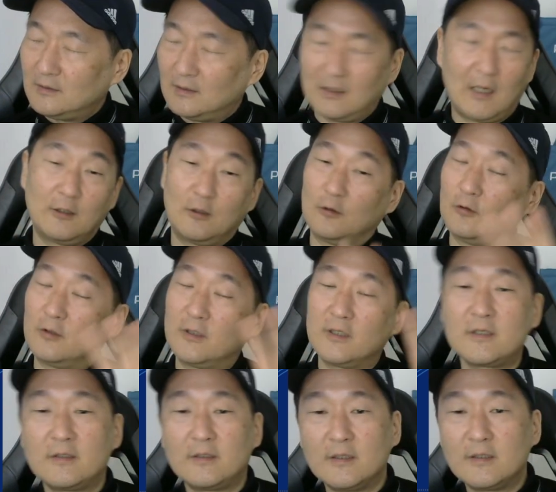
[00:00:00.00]
I don't know,
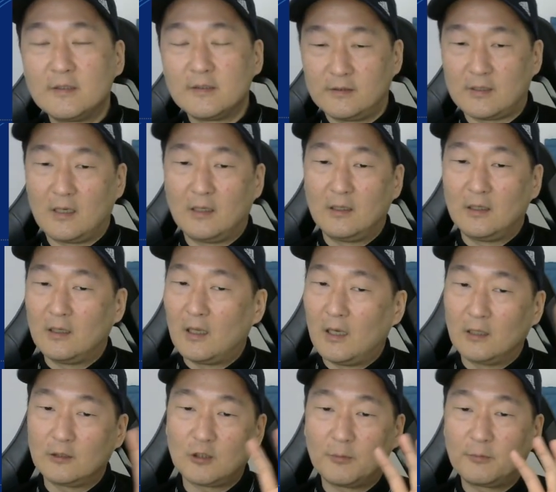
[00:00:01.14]
this is a
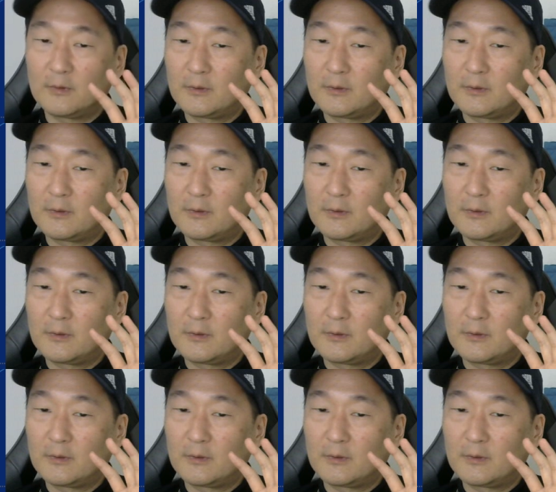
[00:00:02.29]
topic